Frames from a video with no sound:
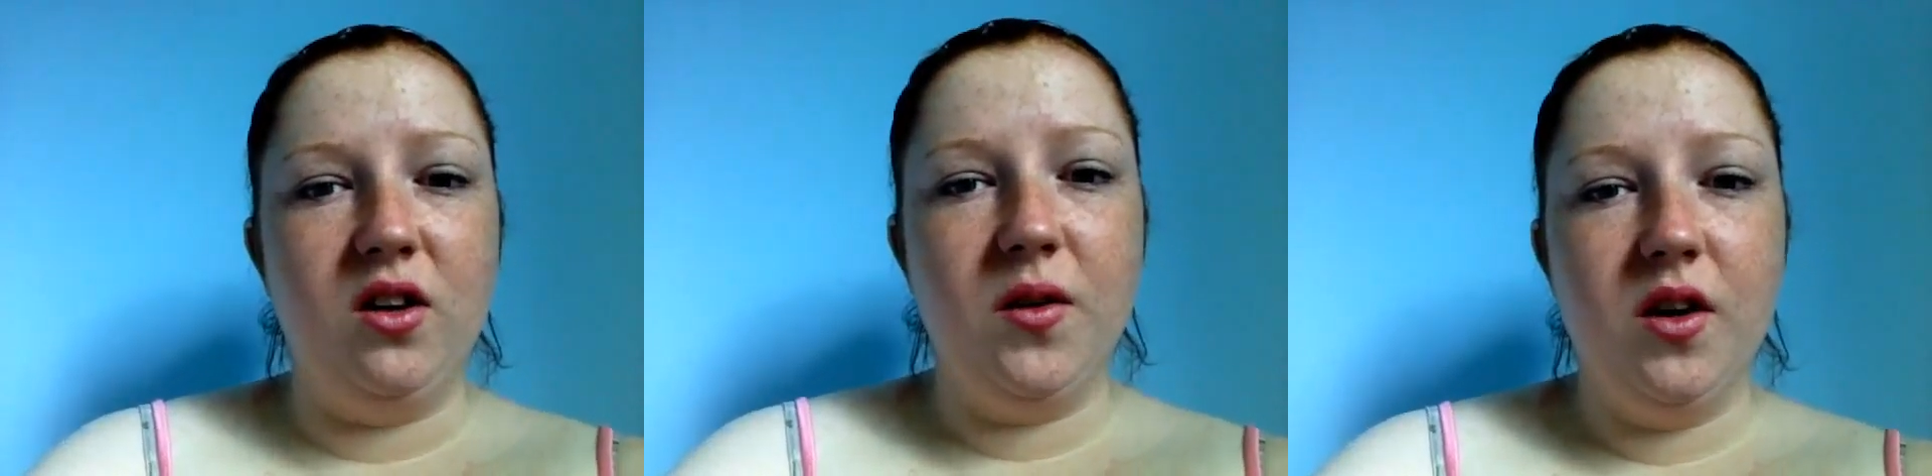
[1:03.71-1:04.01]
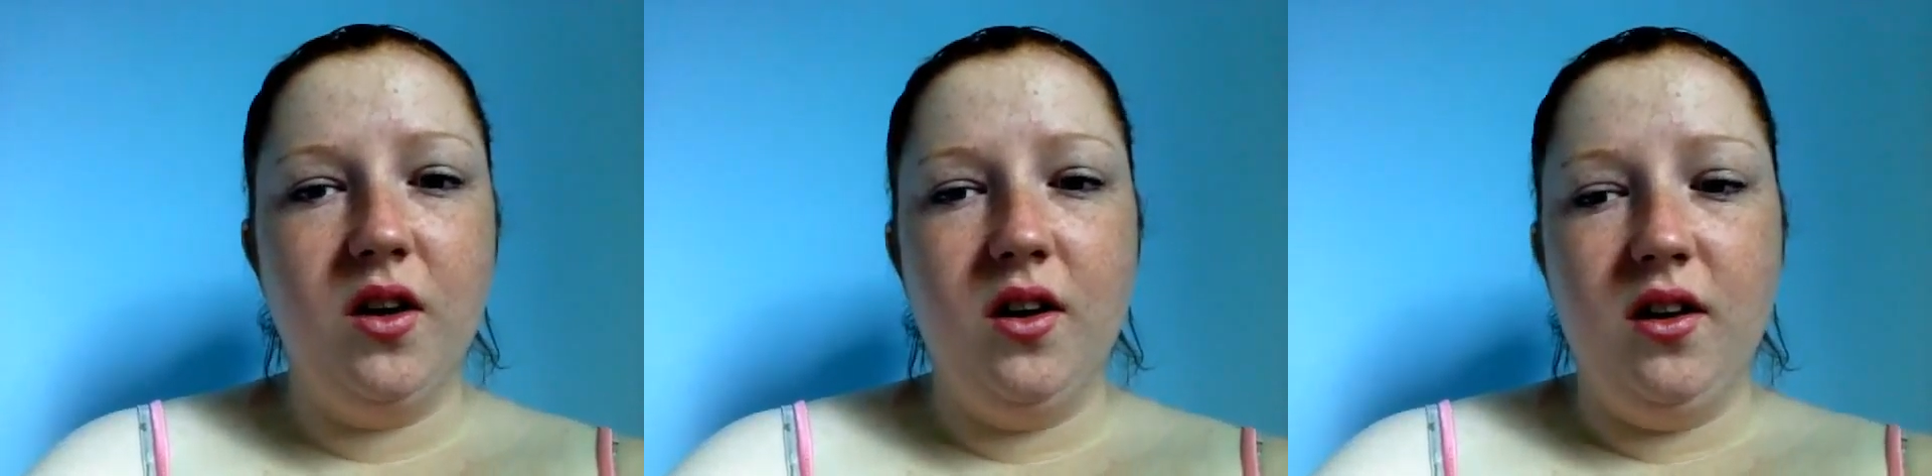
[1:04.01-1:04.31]

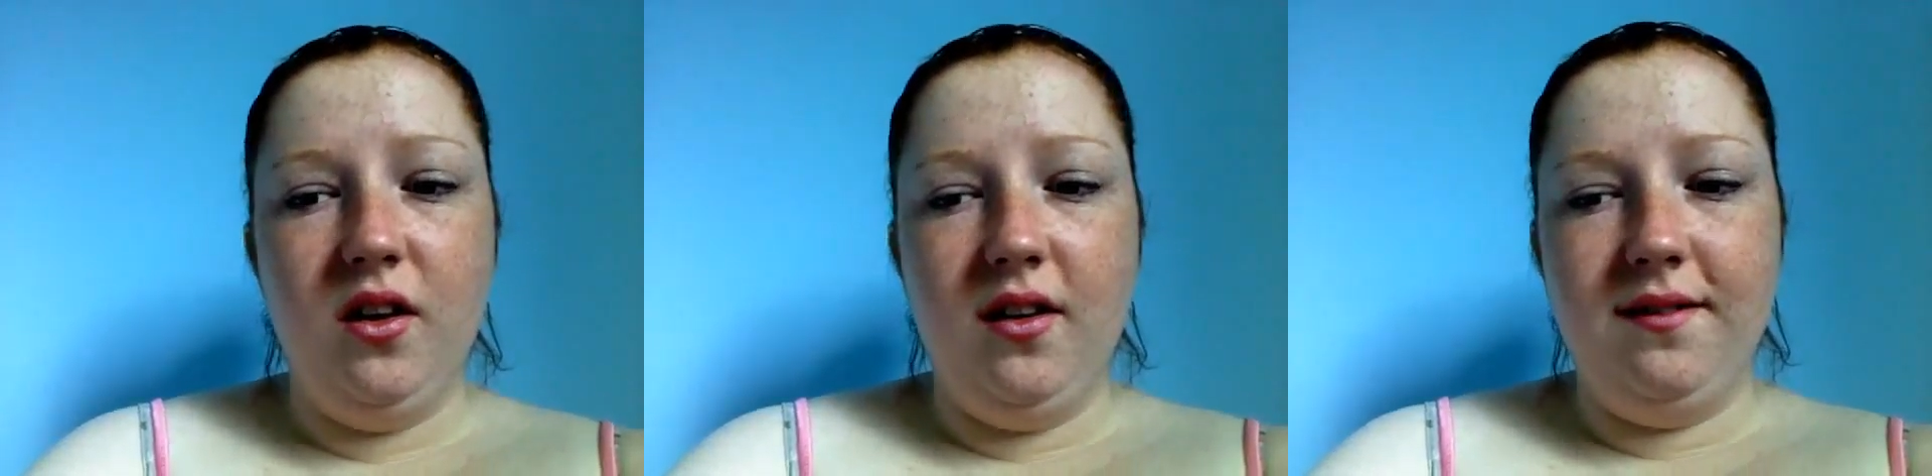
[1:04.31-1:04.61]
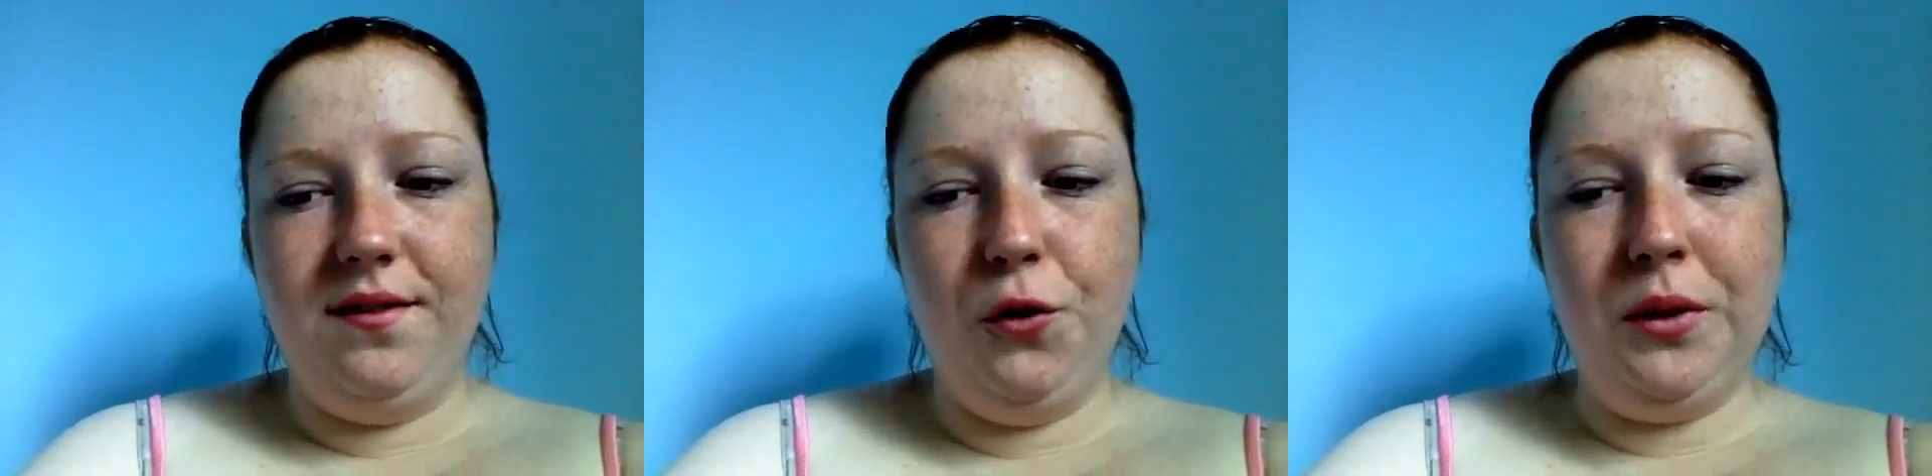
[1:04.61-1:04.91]

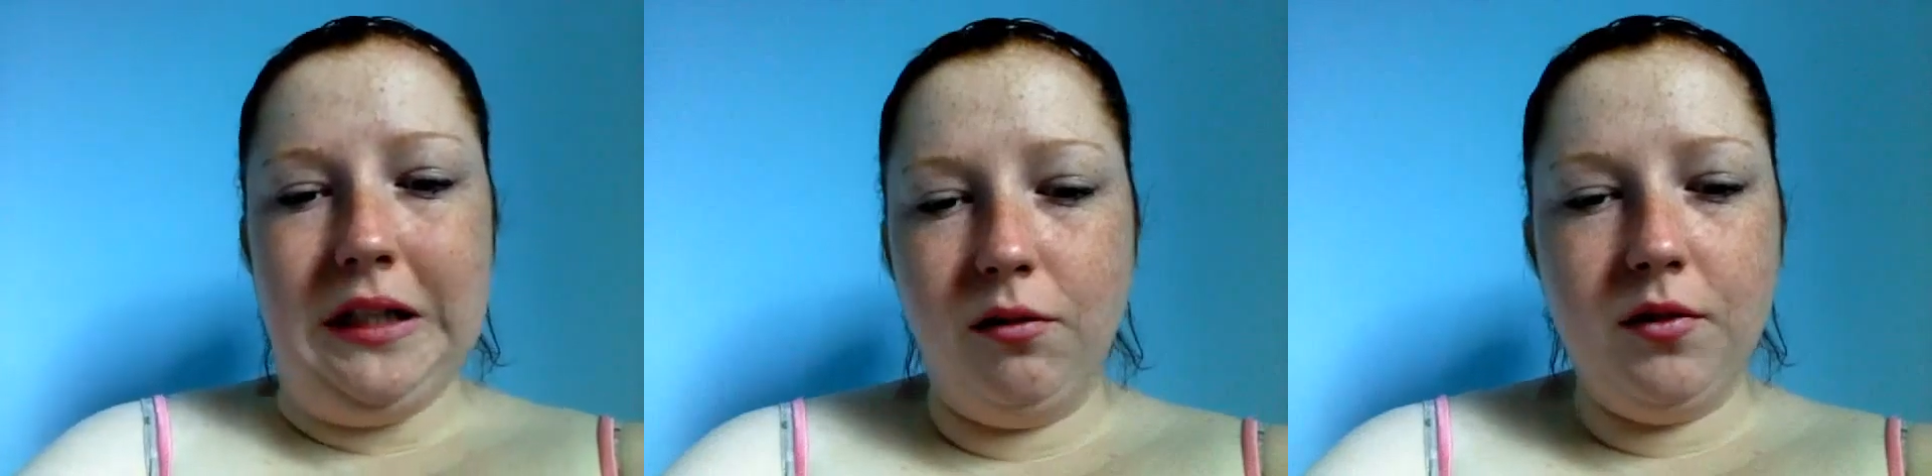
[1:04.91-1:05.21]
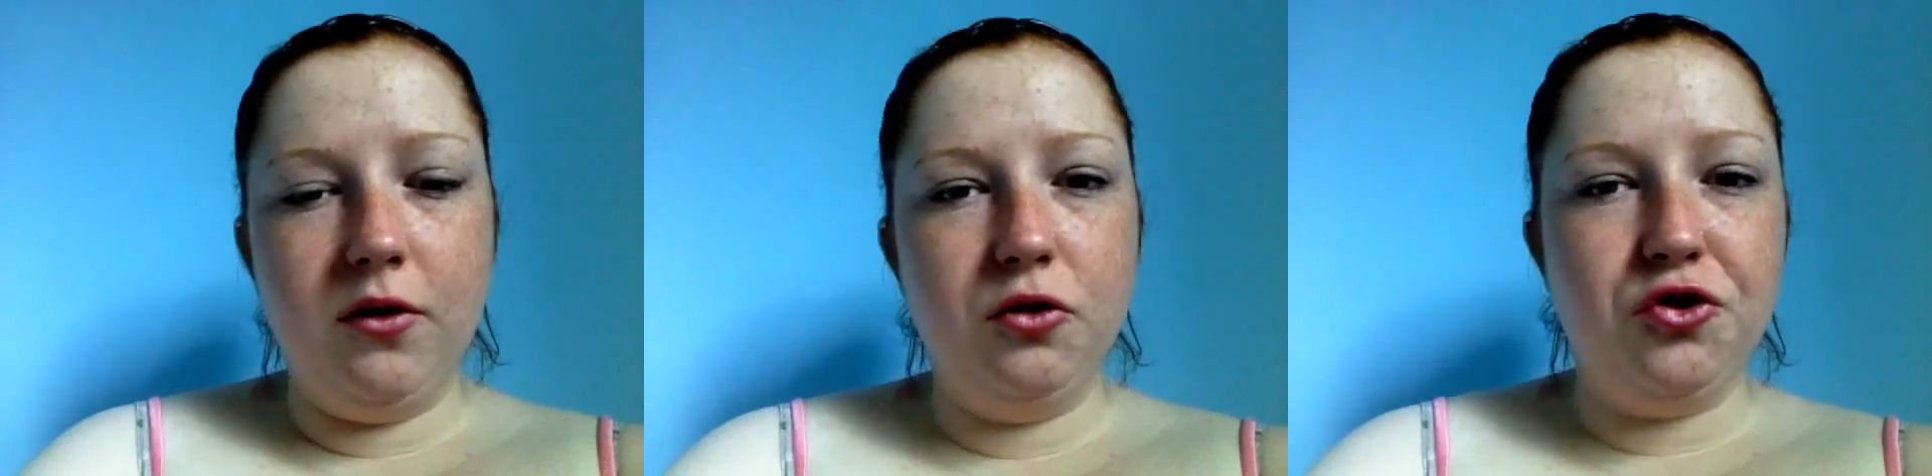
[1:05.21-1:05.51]
If you believe in
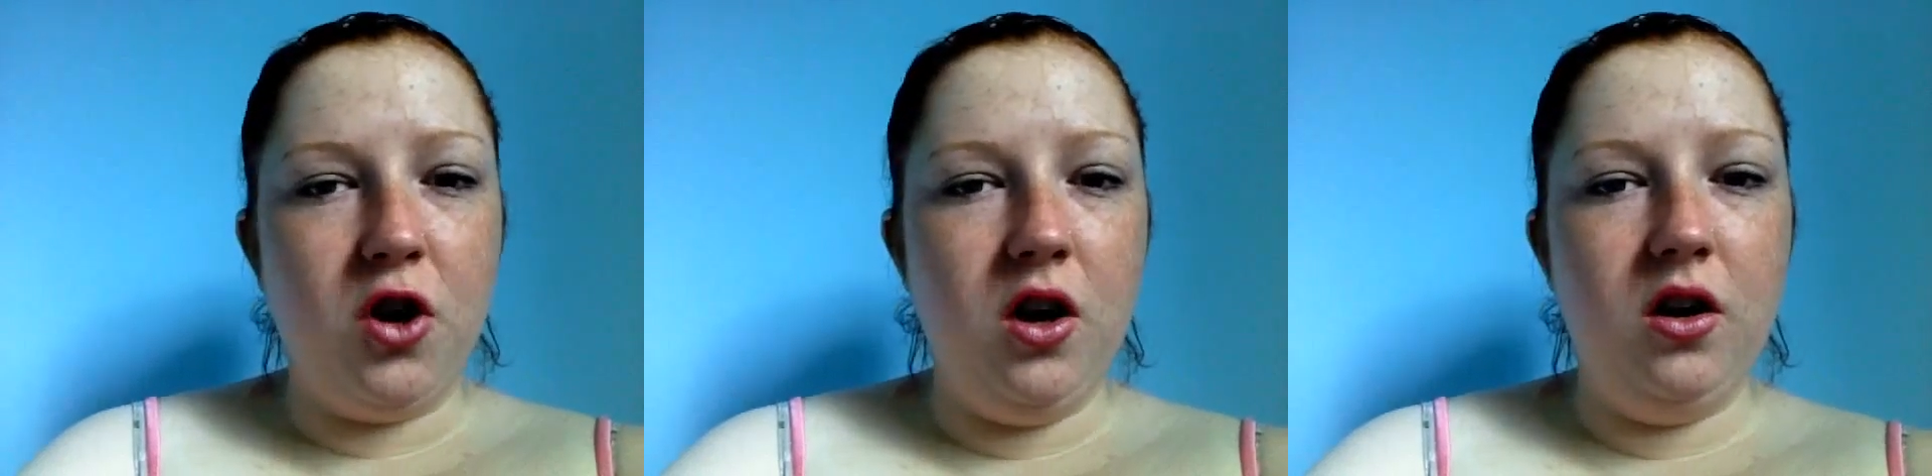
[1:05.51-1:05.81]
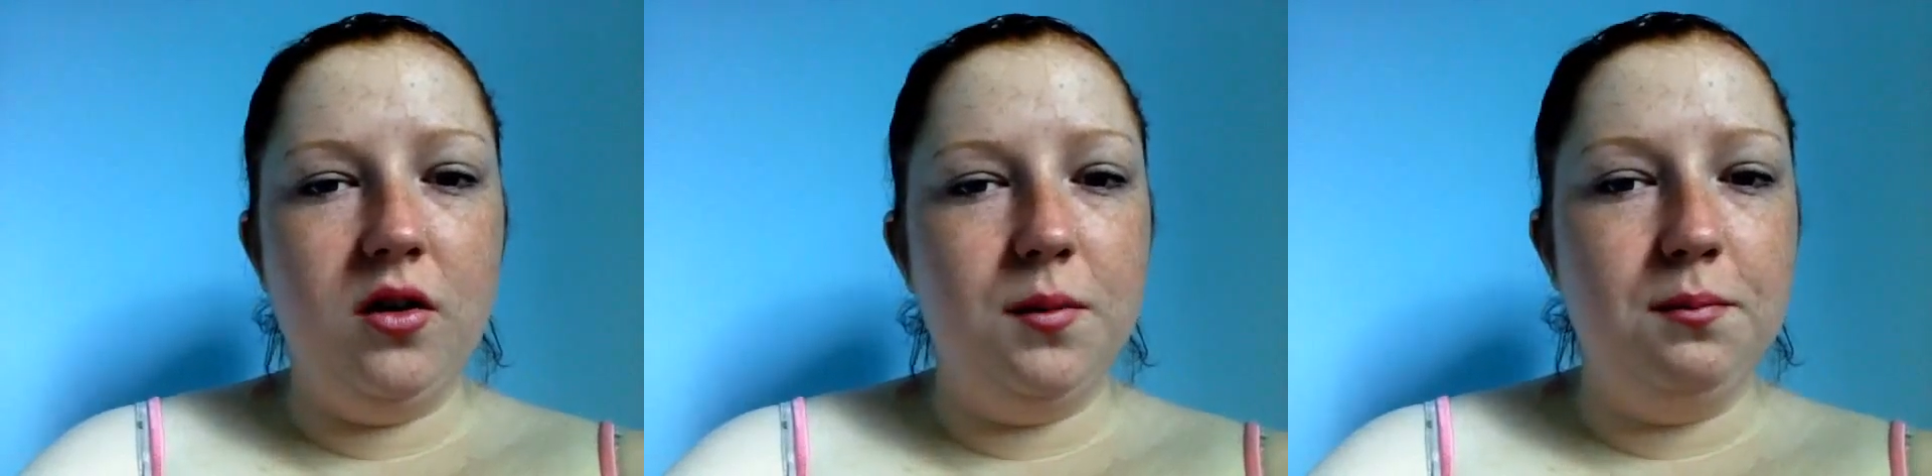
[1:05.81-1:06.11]
them so strong,